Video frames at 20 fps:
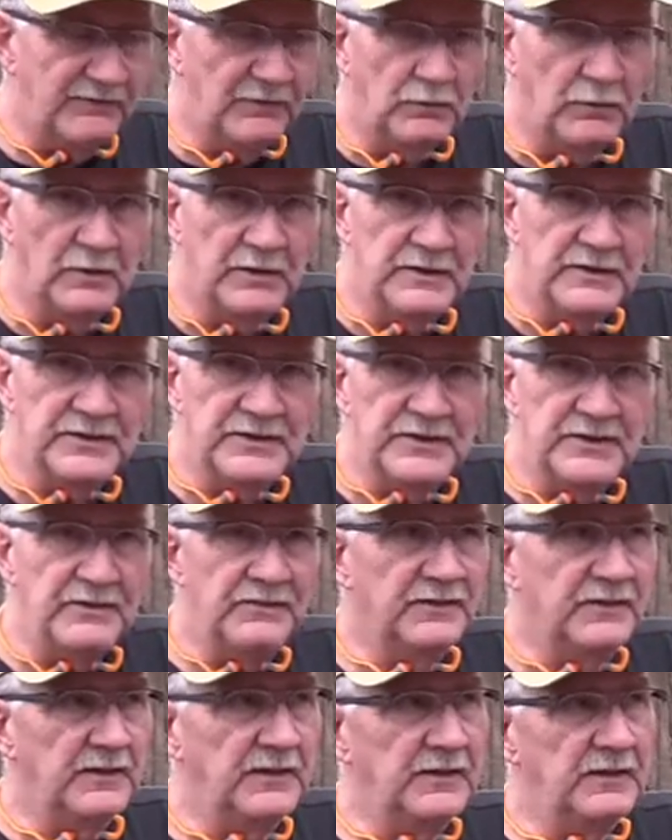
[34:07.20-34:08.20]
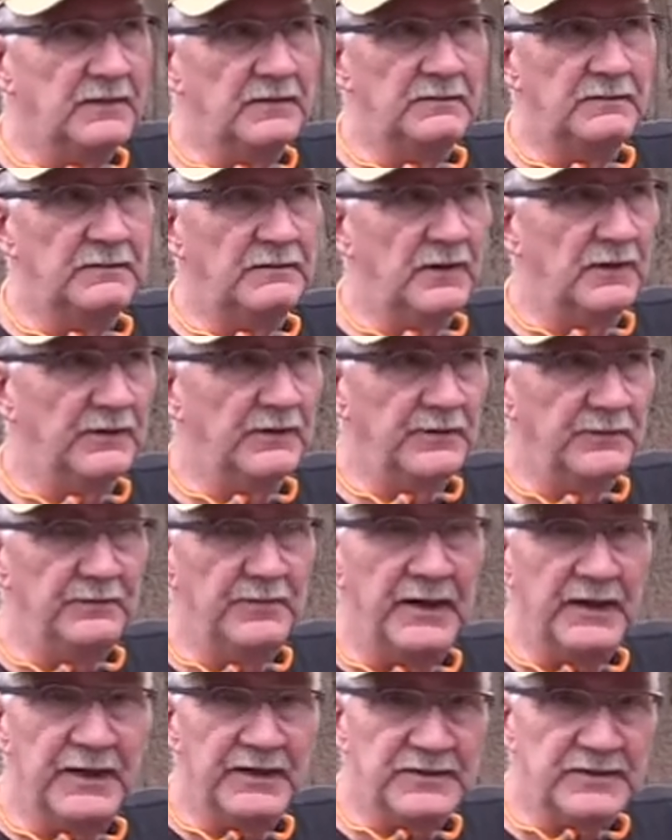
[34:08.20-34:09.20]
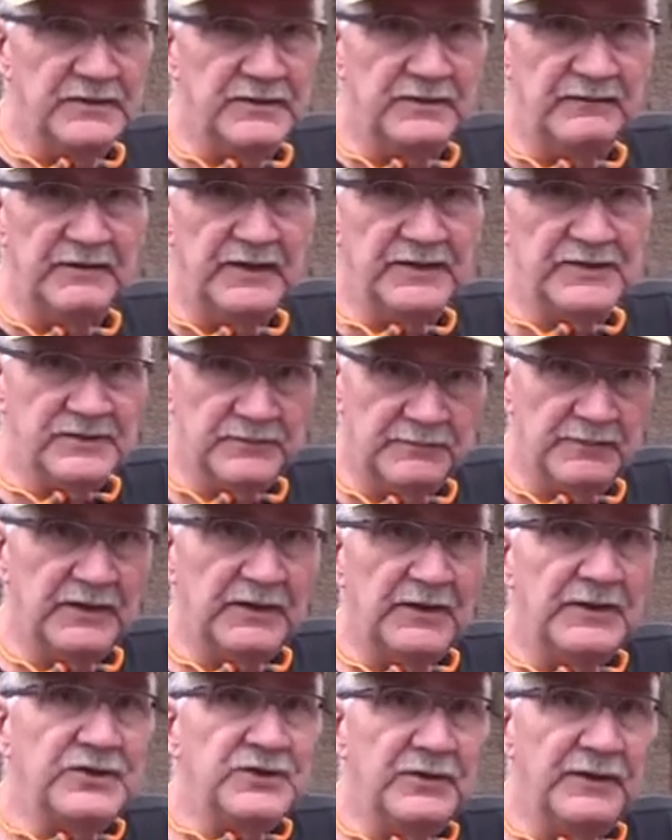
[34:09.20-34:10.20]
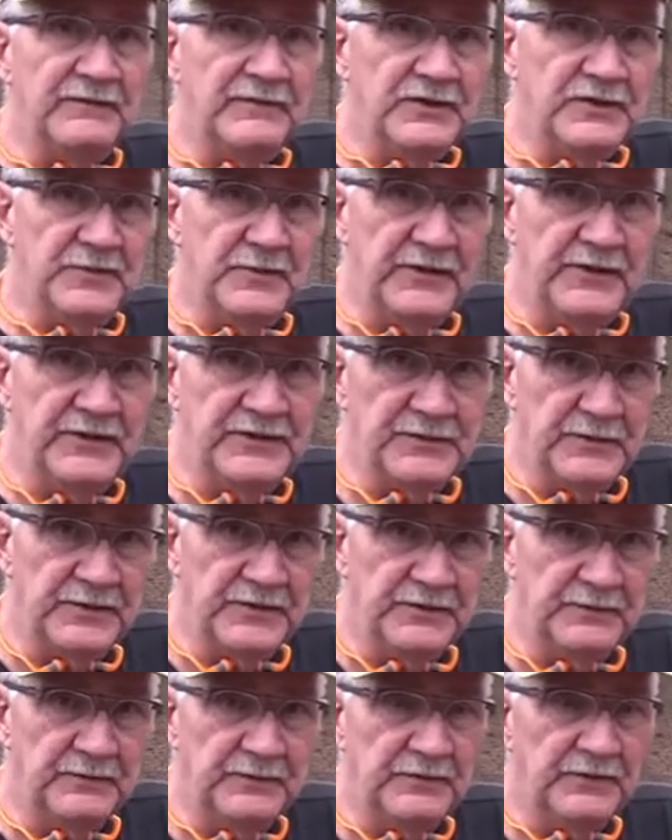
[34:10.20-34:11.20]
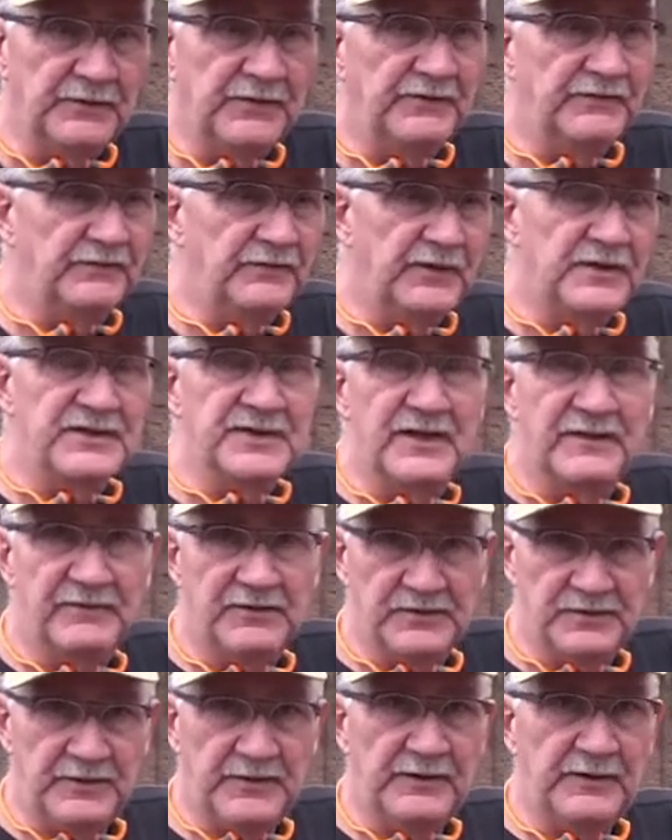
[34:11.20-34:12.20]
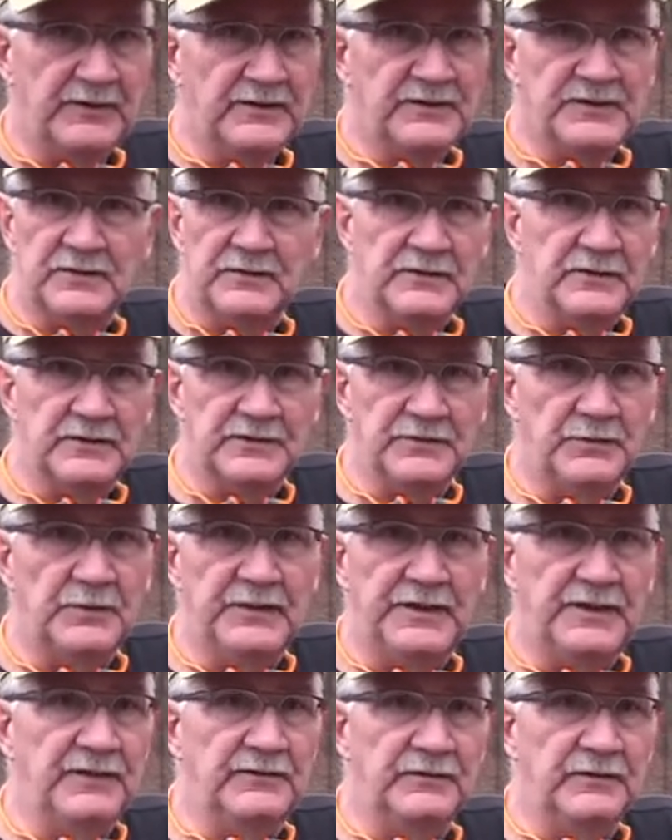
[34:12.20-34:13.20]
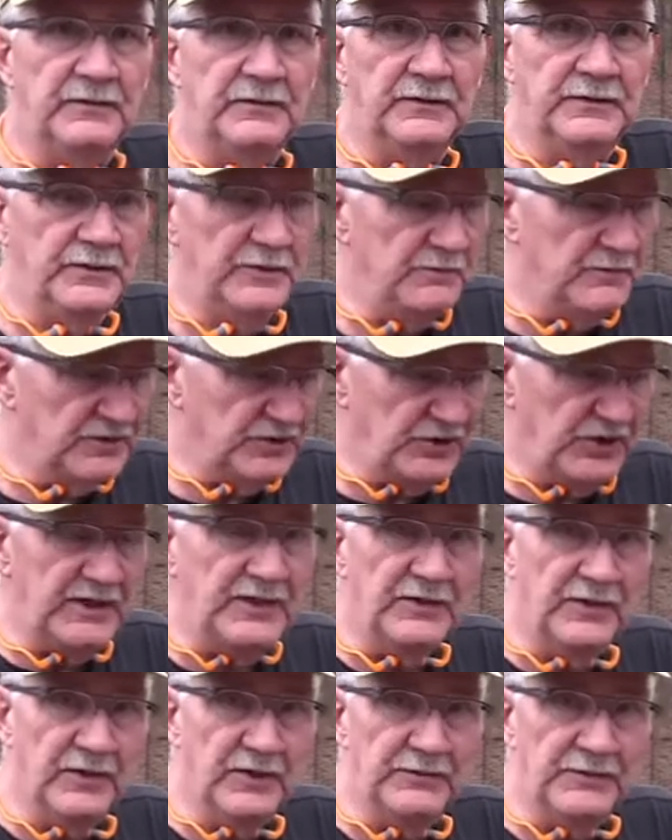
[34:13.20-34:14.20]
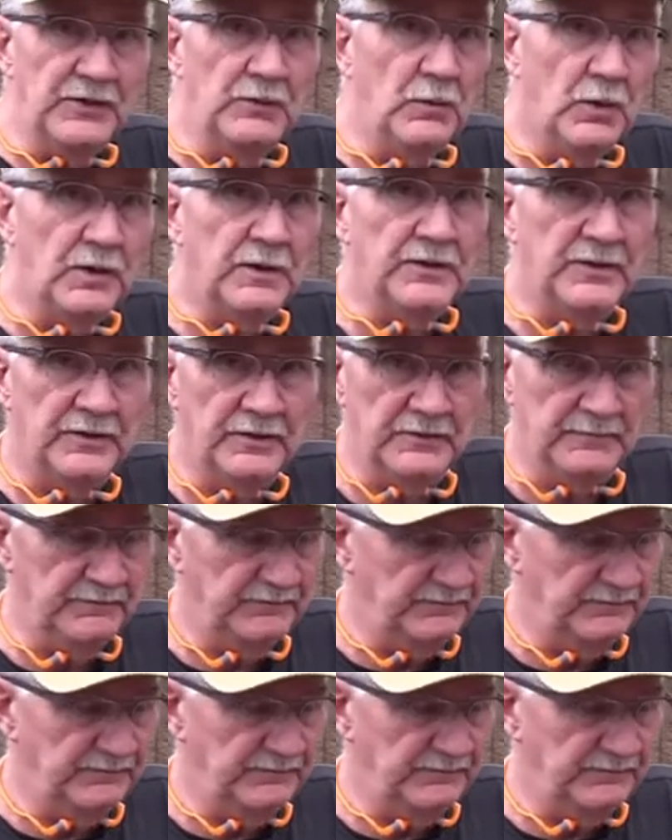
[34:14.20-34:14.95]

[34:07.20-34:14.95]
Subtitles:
ones you think are the best, you guess, because you have experience with them, or your friends have experience, or just whatever, or you machine on them, you work on them.